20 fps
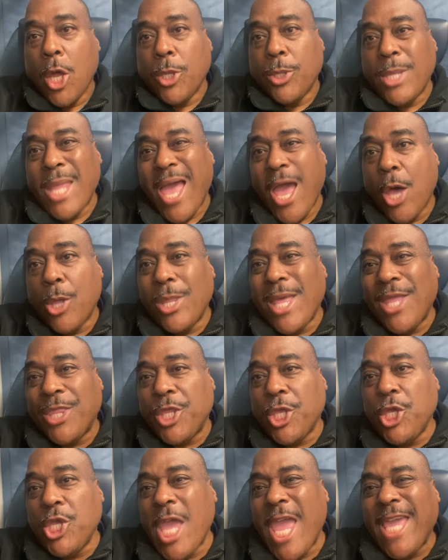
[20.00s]
Now that
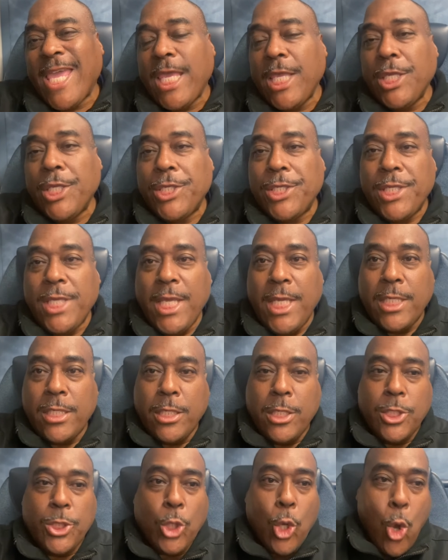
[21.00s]
the Yankees
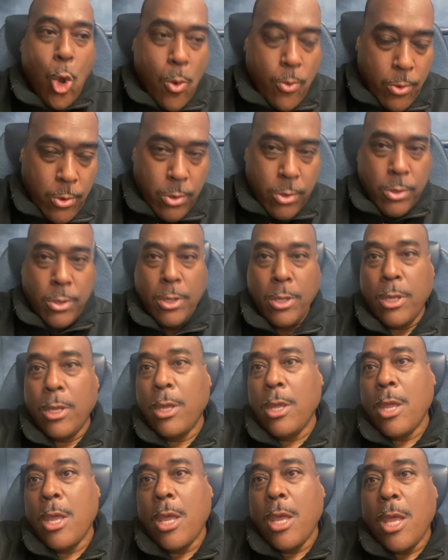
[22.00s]
season is over,
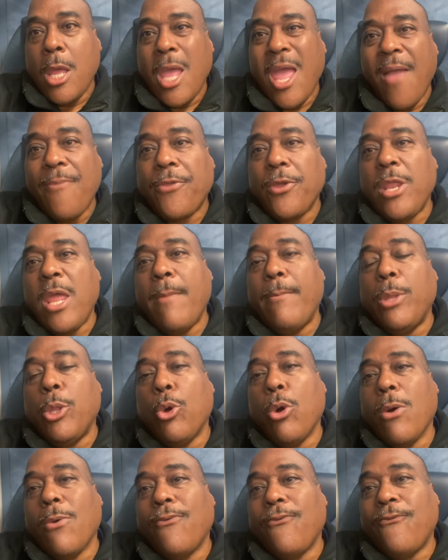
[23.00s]
after they
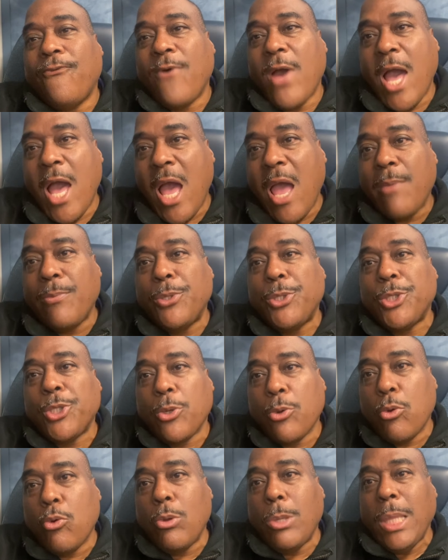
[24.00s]
blew a
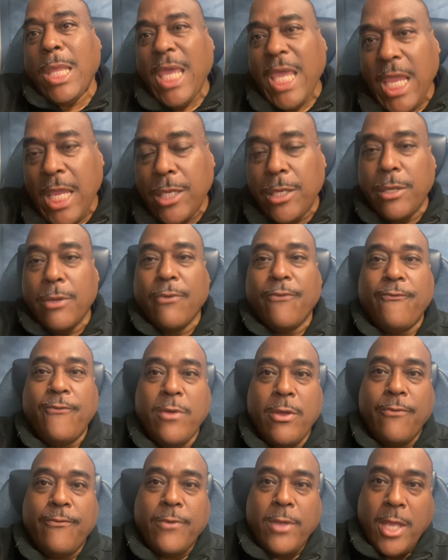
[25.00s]
5-0 lead in the
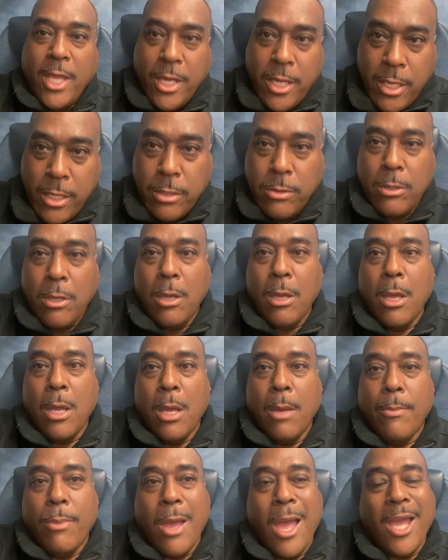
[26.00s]
fifth inning
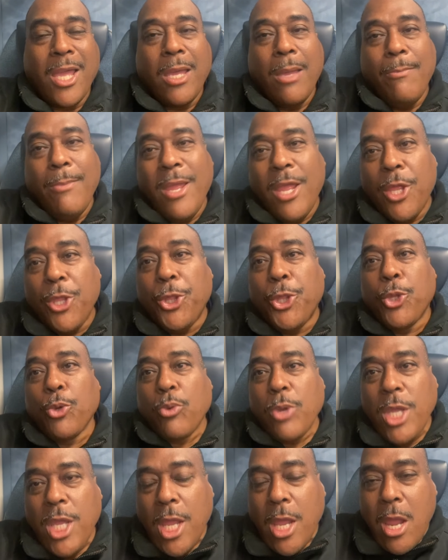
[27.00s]
by committing
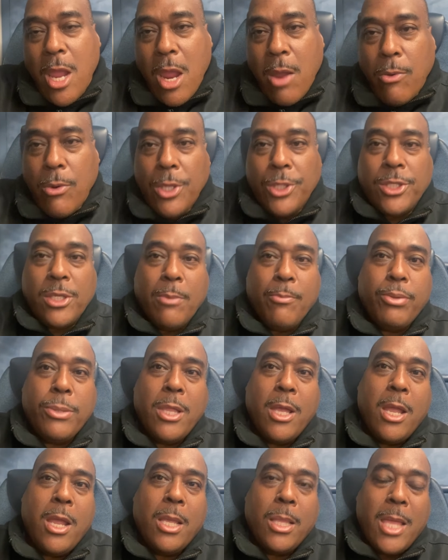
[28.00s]
three errors and
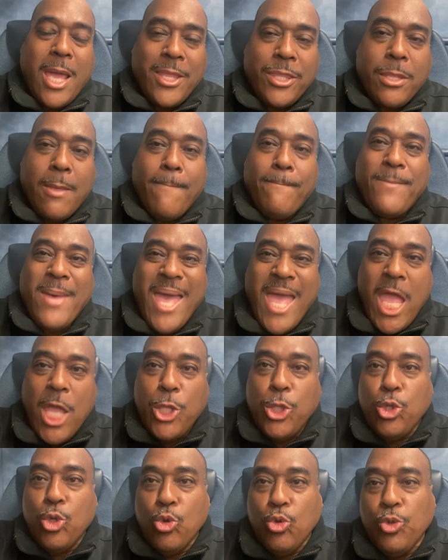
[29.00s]
playing like the
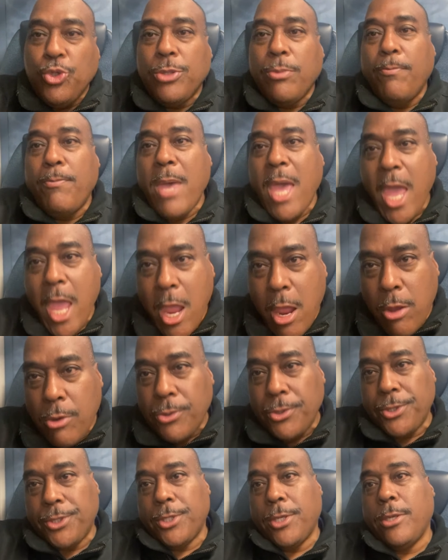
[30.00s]
Bad News
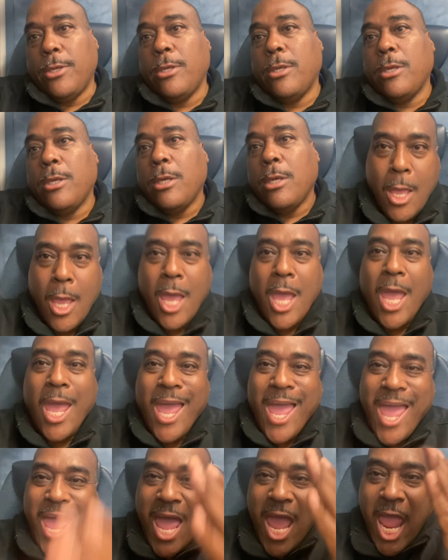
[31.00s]
Bears,
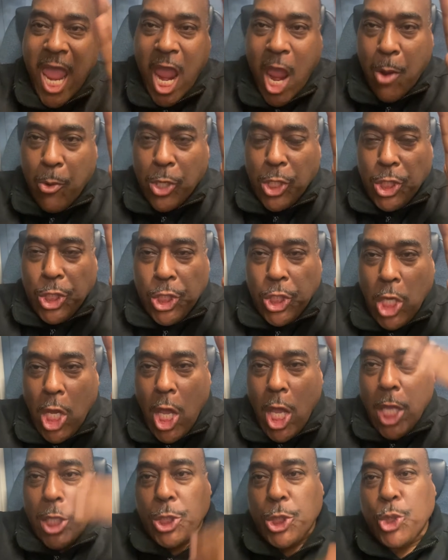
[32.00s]
Aaron
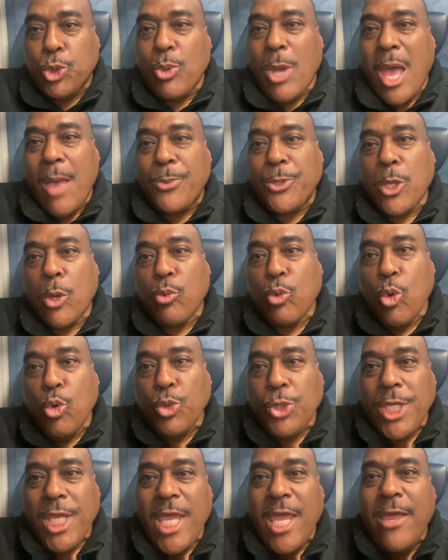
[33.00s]
Judge drops a
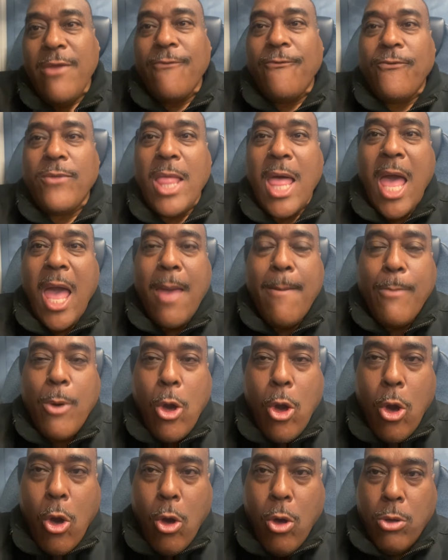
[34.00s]
routine fly
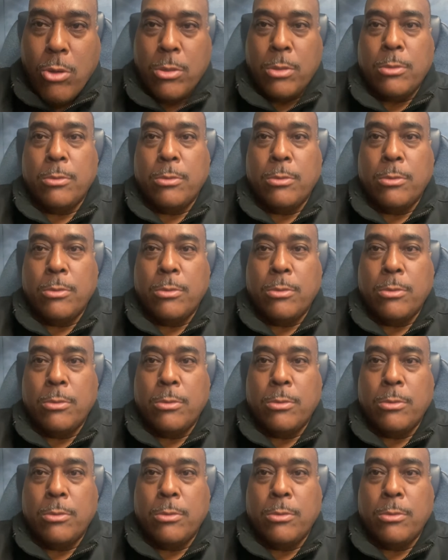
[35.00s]
ball.